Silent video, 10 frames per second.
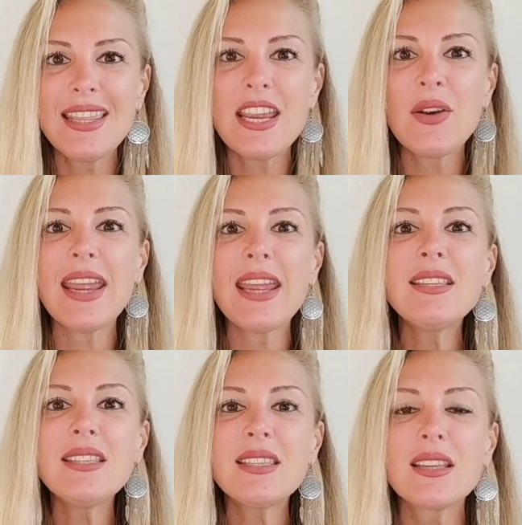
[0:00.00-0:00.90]
There
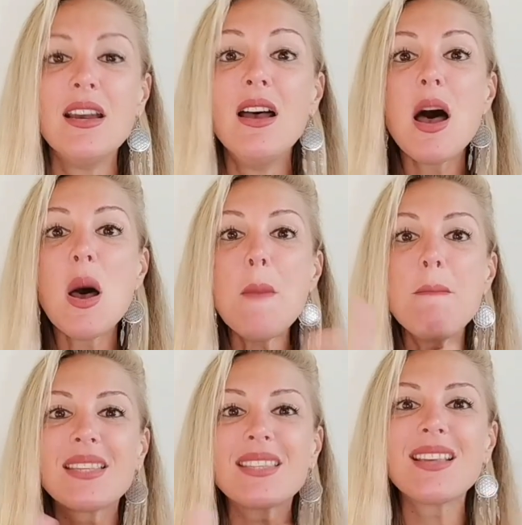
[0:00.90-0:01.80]
is a
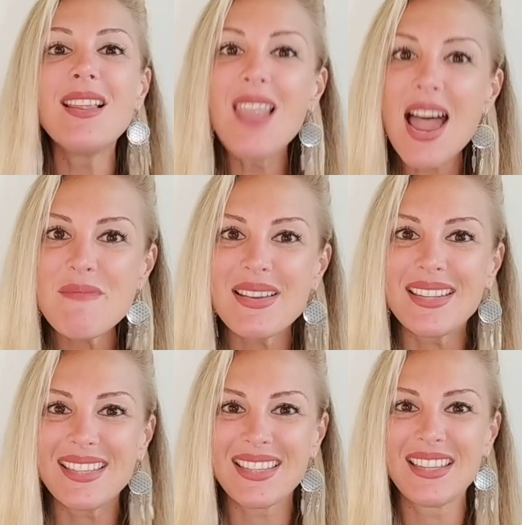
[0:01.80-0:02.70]

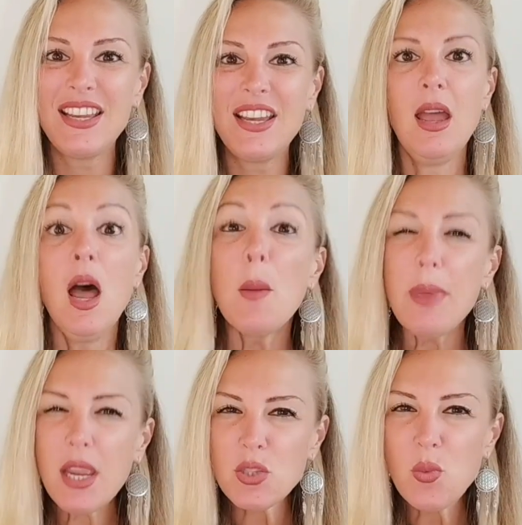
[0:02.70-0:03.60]
misalignment.
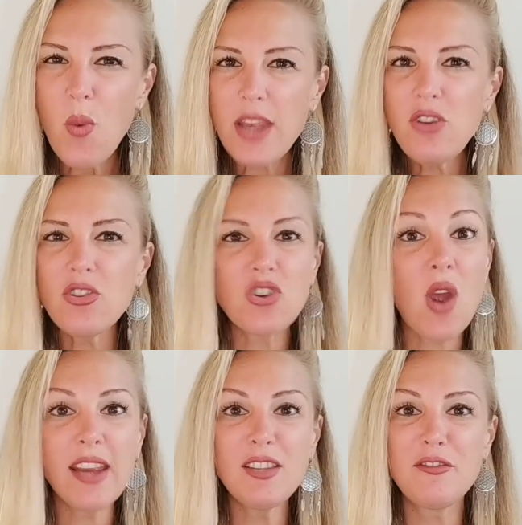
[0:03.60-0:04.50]
Because when you're
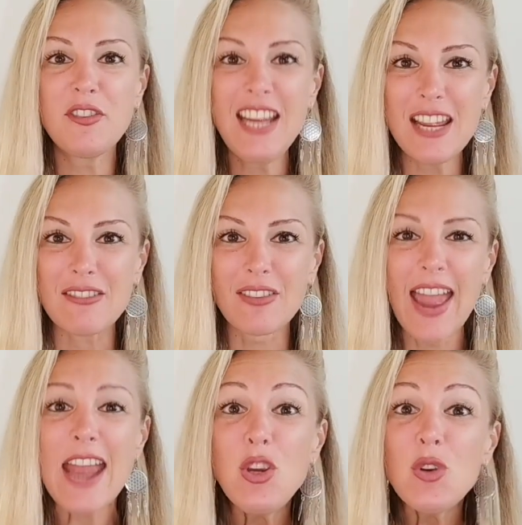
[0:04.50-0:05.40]
trying to forgive
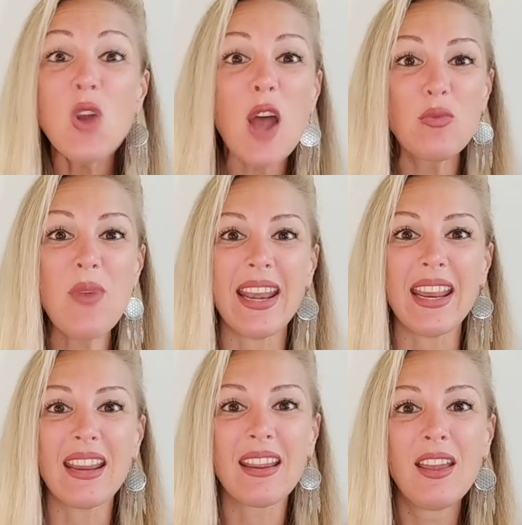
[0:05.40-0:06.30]
and you're not
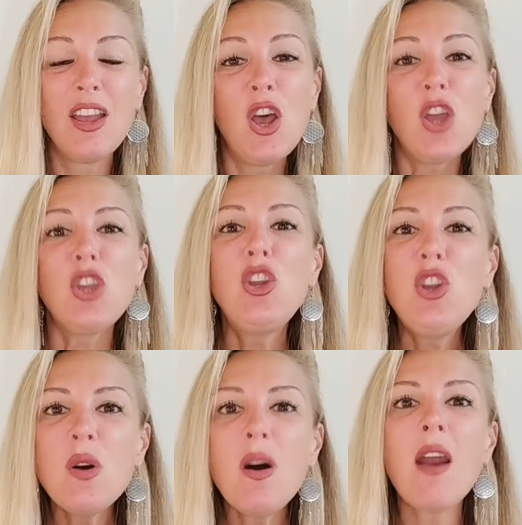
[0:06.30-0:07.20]
ready,
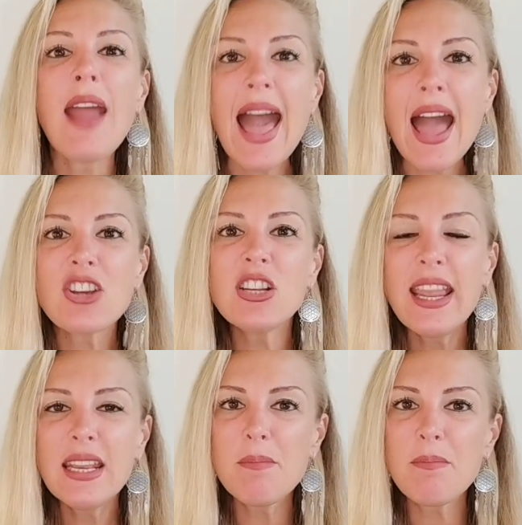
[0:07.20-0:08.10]
you are
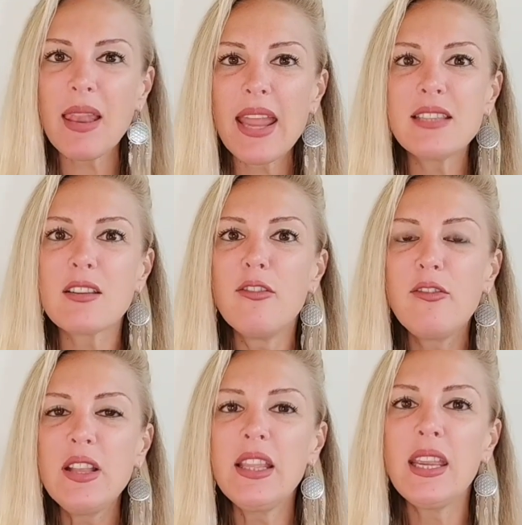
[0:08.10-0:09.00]
actually in a place of
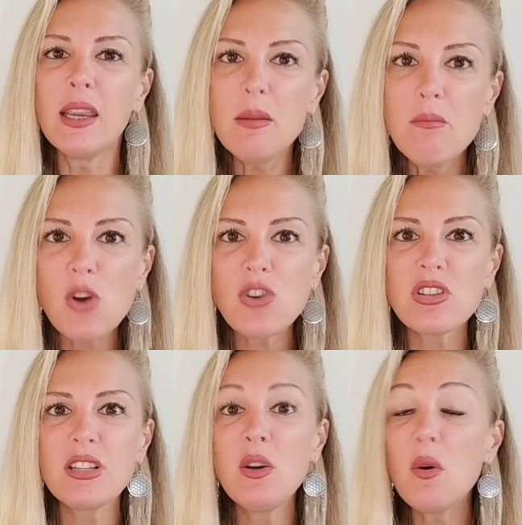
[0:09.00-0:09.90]
feeling
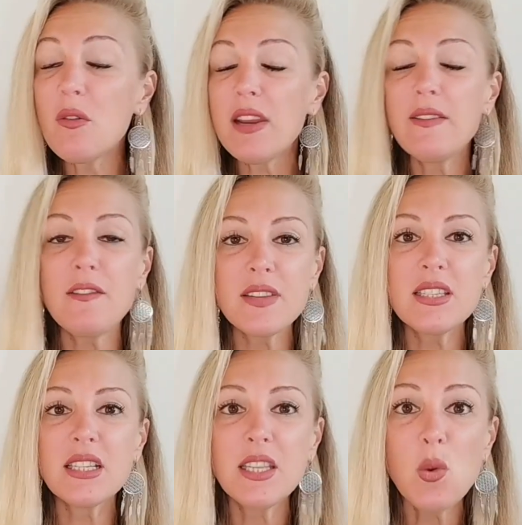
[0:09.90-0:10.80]
emotionally or even
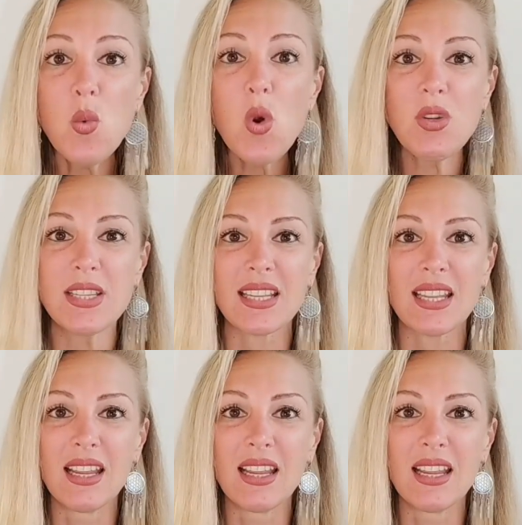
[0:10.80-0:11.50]
physically wounded.